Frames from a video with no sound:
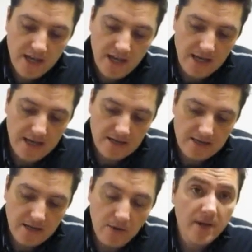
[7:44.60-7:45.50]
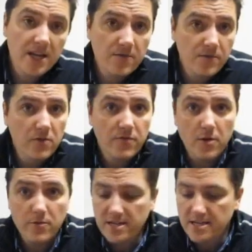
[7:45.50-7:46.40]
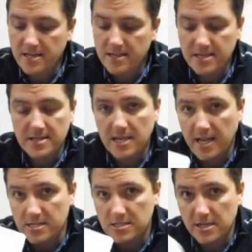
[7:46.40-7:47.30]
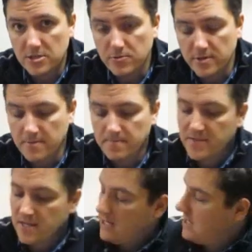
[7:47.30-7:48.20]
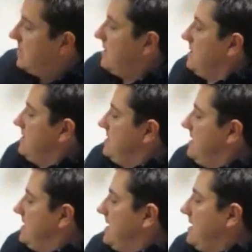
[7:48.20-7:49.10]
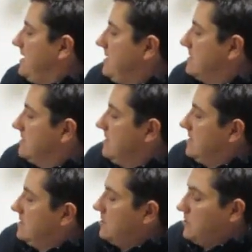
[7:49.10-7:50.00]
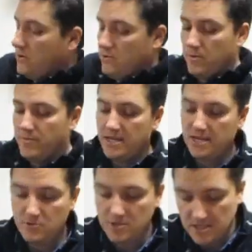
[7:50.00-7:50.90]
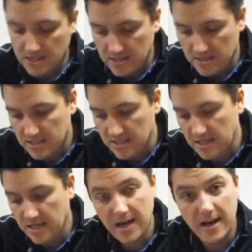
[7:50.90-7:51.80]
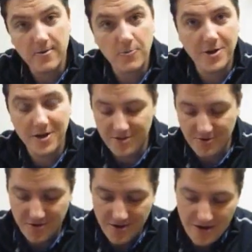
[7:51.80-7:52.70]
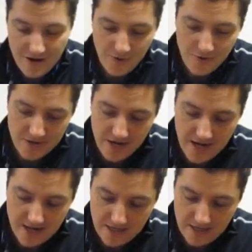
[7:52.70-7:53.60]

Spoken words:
And I know many of you have already done these Ancestry DNA kits. So it will be interesting to see whether or not